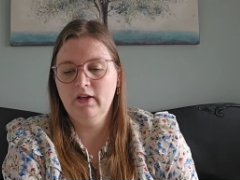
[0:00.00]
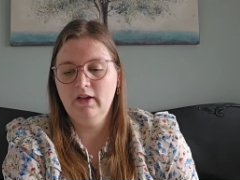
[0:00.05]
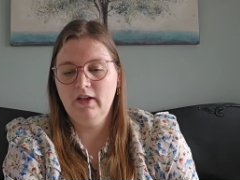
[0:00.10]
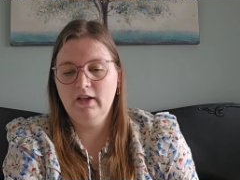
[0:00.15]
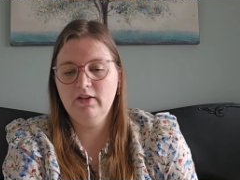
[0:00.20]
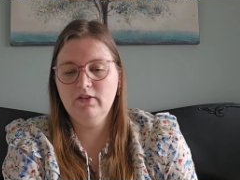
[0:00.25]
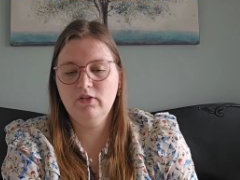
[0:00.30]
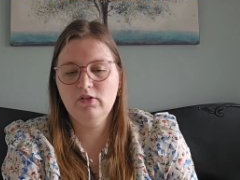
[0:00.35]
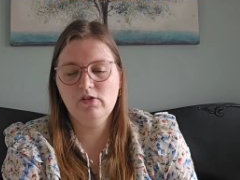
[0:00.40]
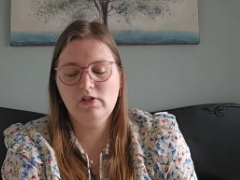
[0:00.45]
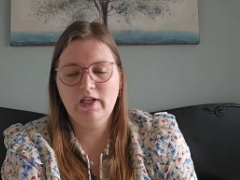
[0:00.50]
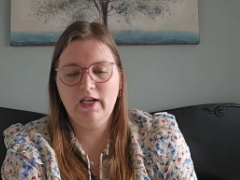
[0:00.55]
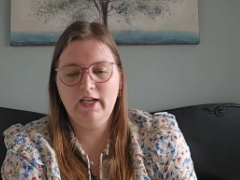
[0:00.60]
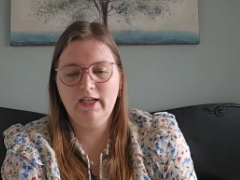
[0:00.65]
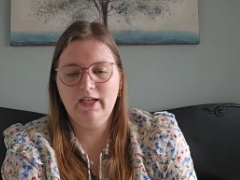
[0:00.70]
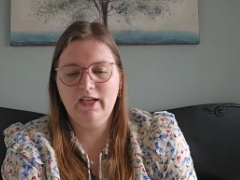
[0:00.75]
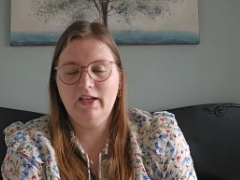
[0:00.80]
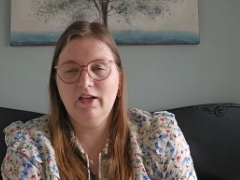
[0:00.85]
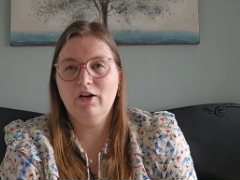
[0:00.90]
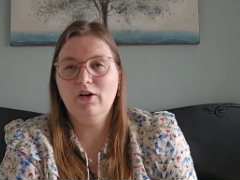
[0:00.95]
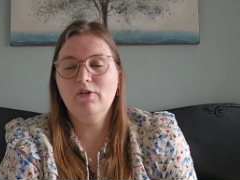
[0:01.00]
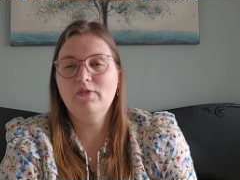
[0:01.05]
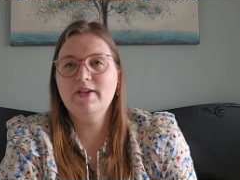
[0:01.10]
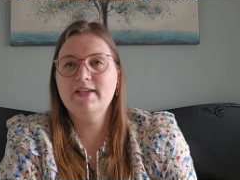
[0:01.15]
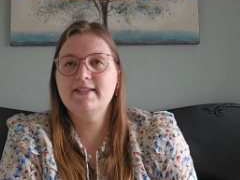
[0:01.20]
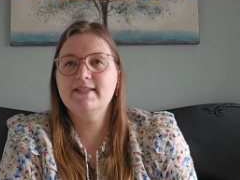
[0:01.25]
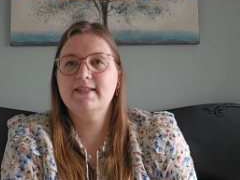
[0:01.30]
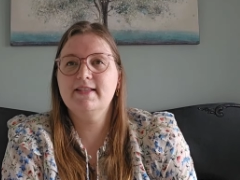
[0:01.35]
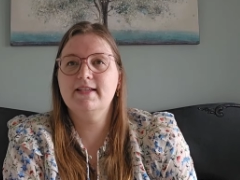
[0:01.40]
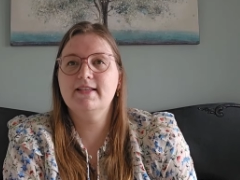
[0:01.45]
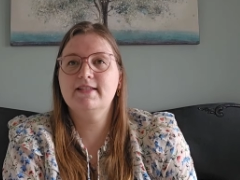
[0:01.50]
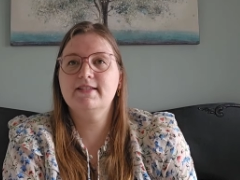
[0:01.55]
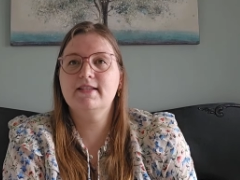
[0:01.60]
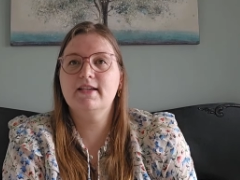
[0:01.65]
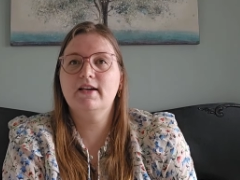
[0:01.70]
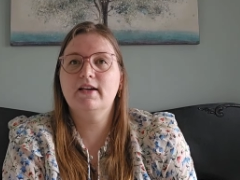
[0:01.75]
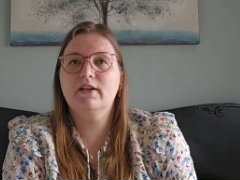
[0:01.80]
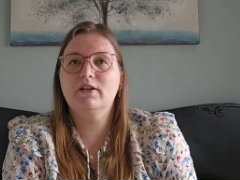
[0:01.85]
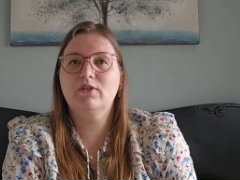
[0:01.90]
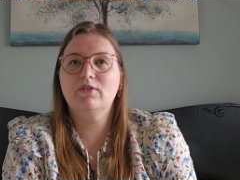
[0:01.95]
in July I always stitch
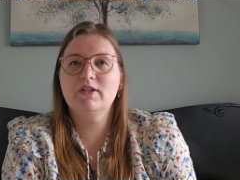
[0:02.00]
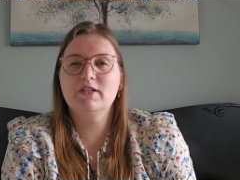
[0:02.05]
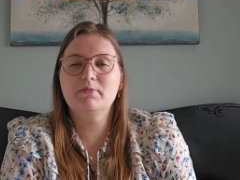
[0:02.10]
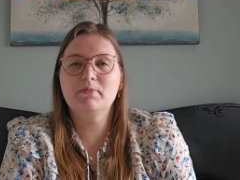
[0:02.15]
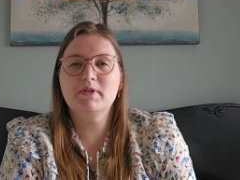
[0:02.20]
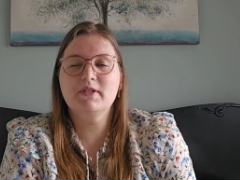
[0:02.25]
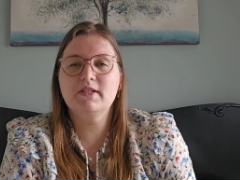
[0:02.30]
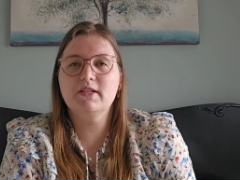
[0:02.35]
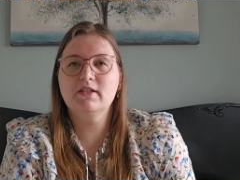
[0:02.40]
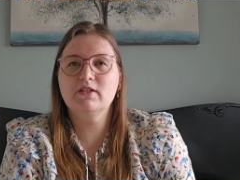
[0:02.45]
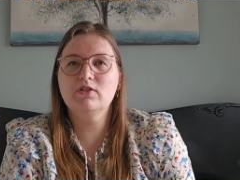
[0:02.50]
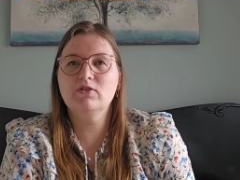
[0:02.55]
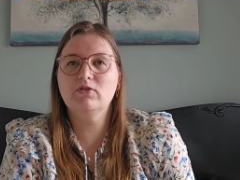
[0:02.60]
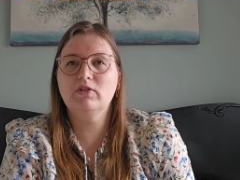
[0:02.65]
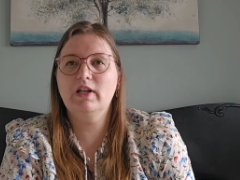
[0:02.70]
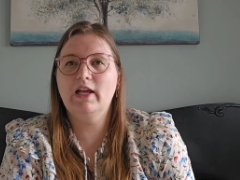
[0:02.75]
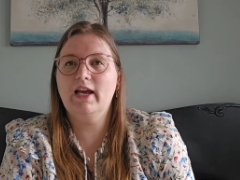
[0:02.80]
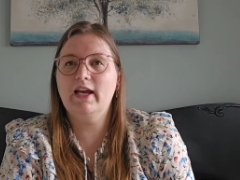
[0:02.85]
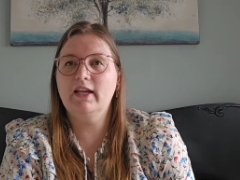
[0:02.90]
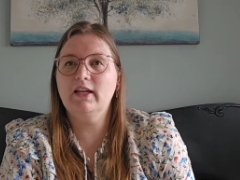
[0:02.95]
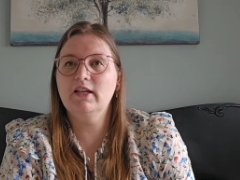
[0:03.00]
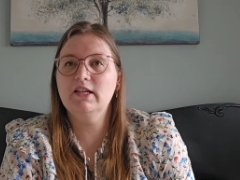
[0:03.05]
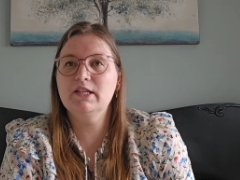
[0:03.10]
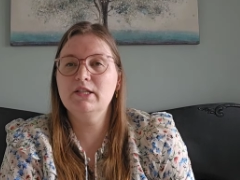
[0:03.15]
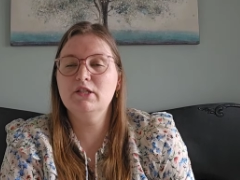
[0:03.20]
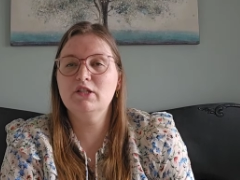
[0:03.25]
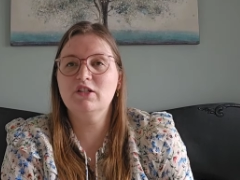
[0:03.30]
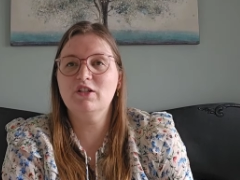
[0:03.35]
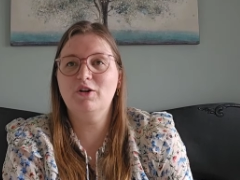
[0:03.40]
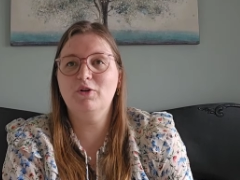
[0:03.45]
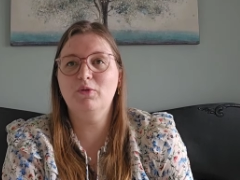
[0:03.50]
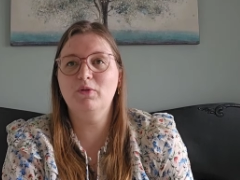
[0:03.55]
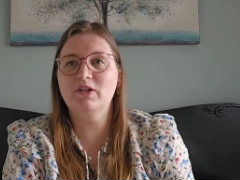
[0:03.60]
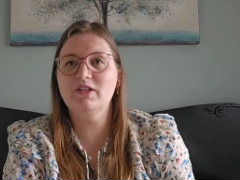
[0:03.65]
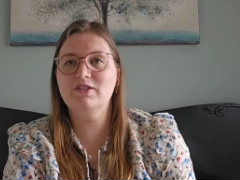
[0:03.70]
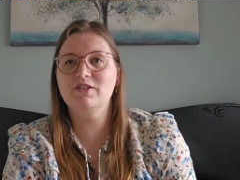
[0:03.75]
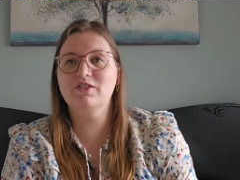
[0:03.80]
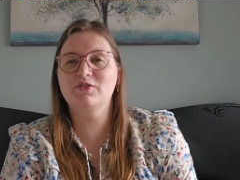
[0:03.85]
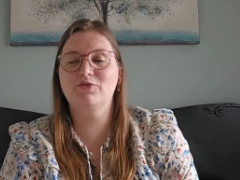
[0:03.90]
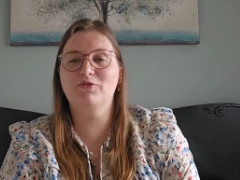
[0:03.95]
Christmas in July, so
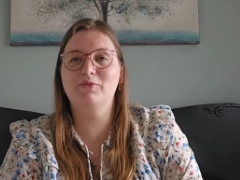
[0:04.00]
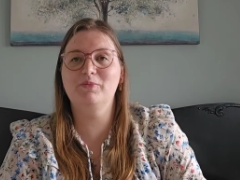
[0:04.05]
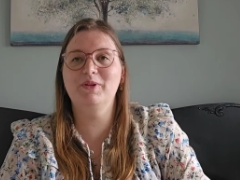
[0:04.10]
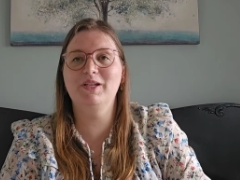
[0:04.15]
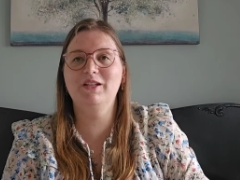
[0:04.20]
it's for me